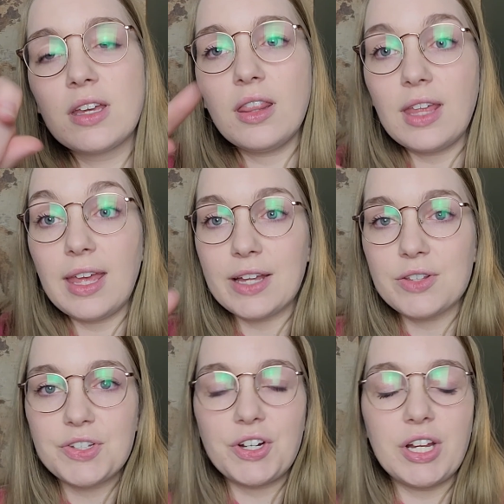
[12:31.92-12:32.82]
The
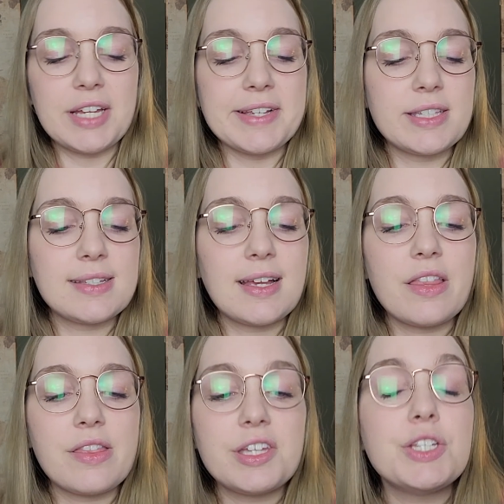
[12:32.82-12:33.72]
answer is
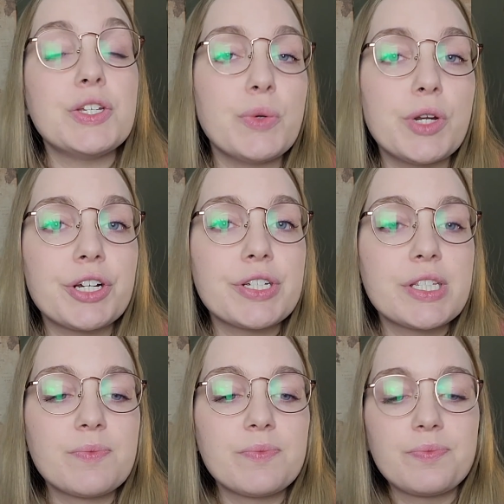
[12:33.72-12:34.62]
the Tudors.
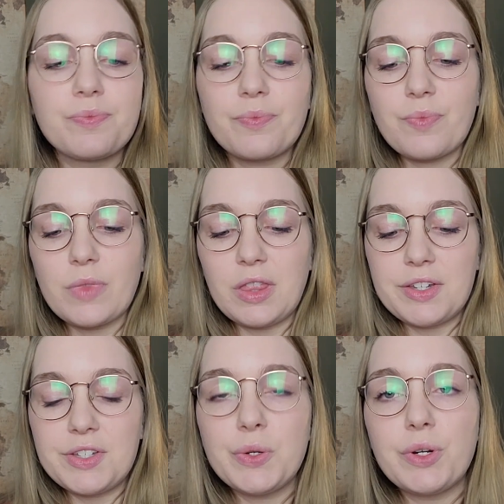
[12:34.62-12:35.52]
The
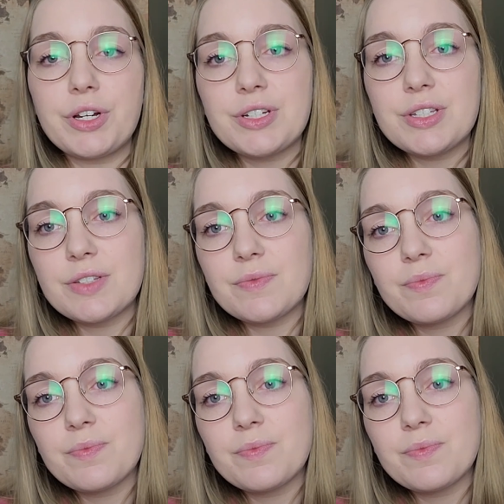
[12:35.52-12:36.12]
Tudors.